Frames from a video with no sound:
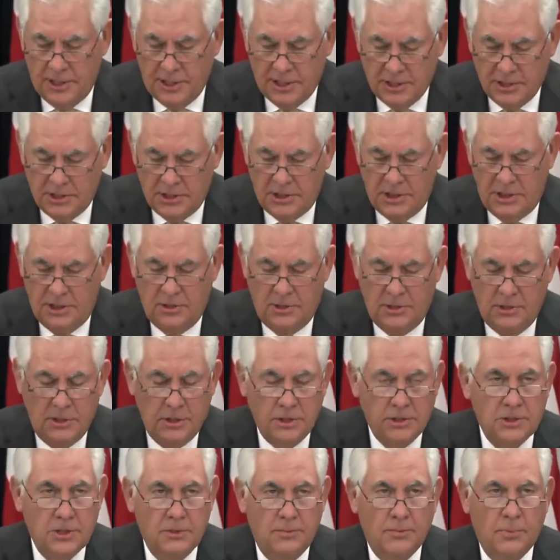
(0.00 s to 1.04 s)
and continue
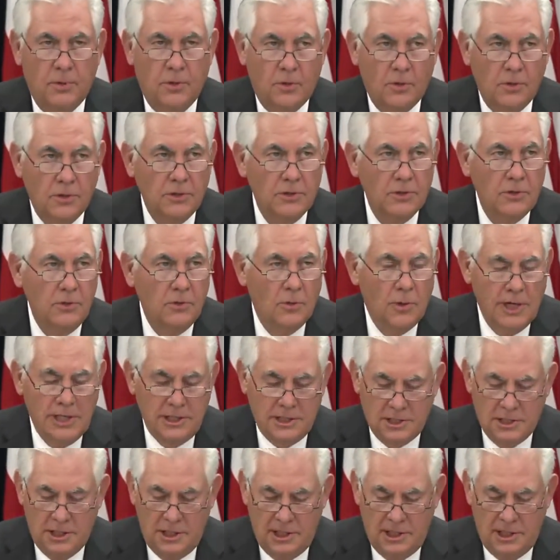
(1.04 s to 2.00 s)
to support Kuwait's